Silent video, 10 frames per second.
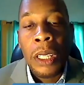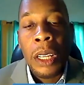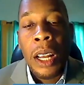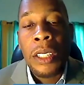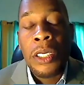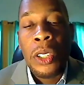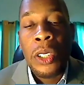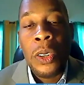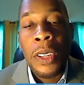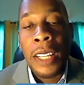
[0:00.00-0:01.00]
And
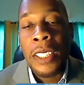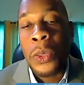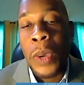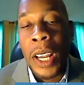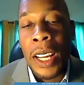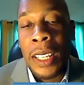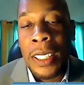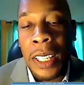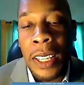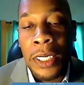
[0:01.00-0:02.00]
so that is why I
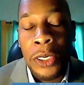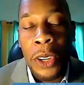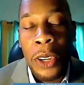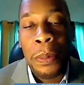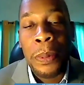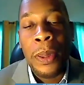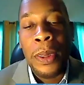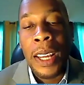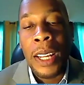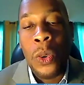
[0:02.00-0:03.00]
said at the top
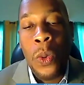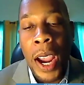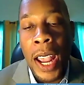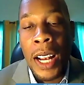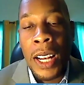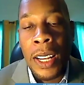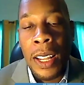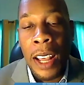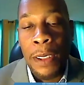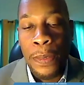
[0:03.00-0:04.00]
that while
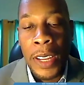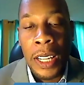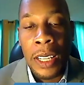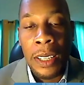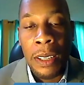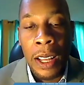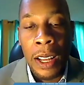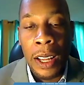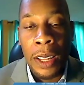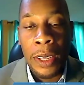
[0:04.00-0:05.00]
I feel
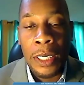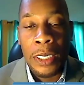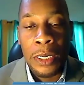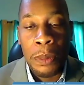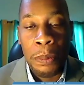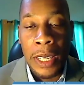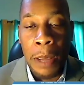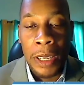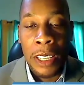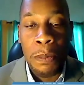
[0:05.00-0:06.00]
uh, this
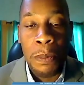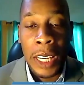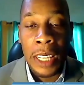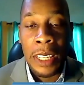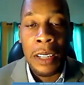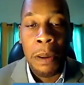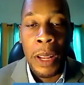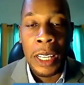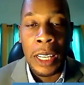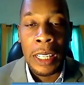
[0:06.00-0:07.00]
pandemic is making a
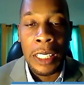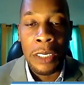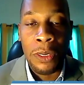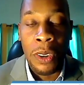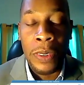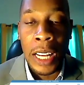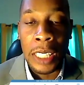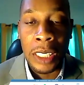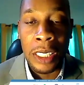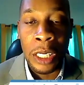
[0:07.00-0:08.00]
compelling case for
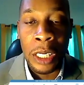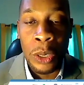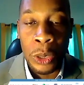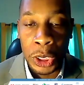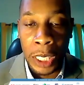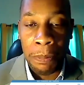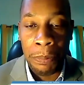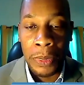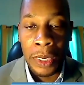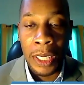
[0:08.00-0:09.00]
financial inclusion
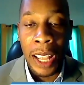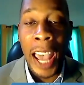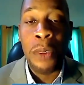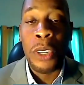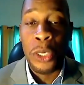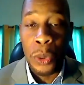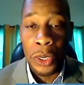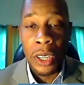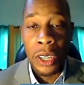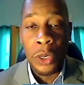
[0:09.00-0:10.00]
and
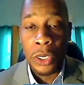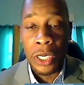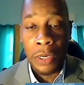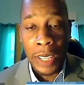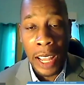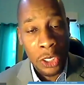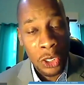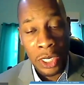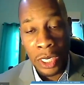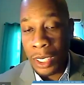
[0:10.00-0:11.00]
reducing our use of cash,
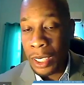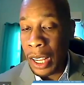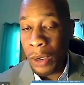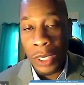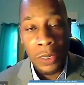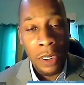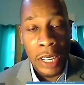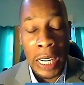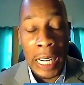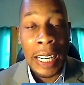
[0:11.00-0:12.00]
I was
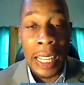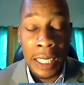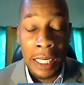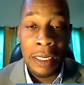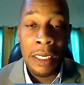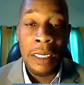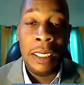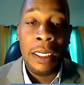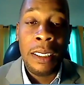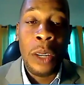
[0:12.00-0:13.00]
very clear
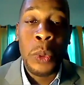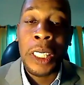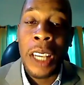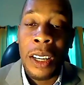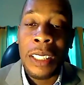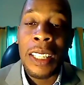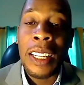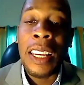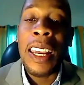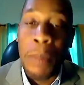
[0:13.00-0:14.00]
that we cannot
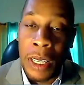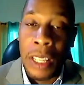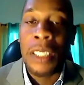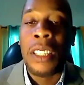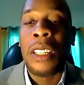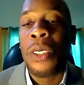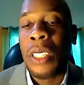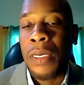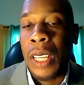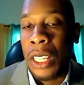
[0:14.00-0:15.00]
eliminate the use
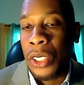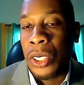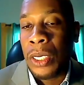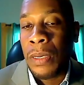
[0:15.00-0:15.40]
of cash.